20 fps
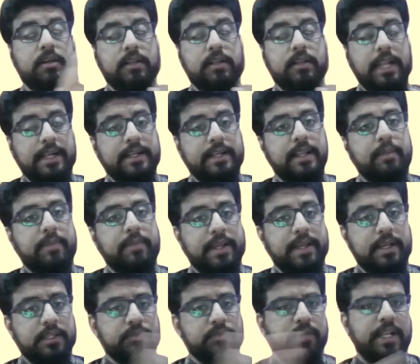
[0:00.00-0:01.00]
Latin
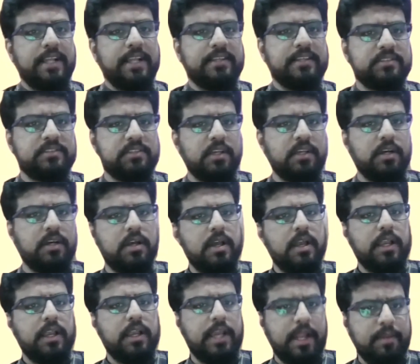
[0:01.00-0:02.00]
America as well as
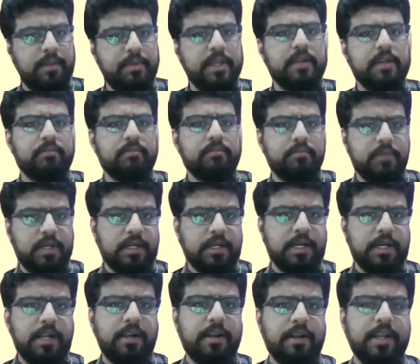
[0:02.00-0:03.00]
Caribbean
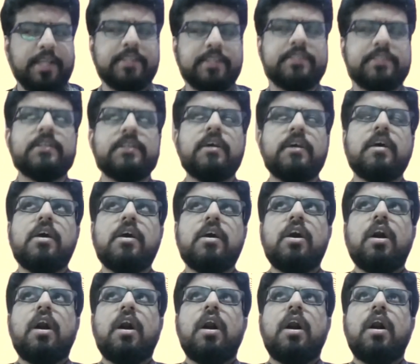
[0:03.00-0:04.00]
countries.
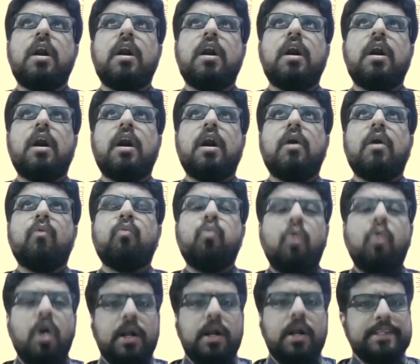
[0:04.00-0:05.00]

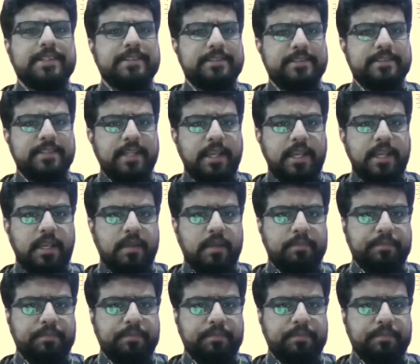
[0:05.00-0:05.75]
What is the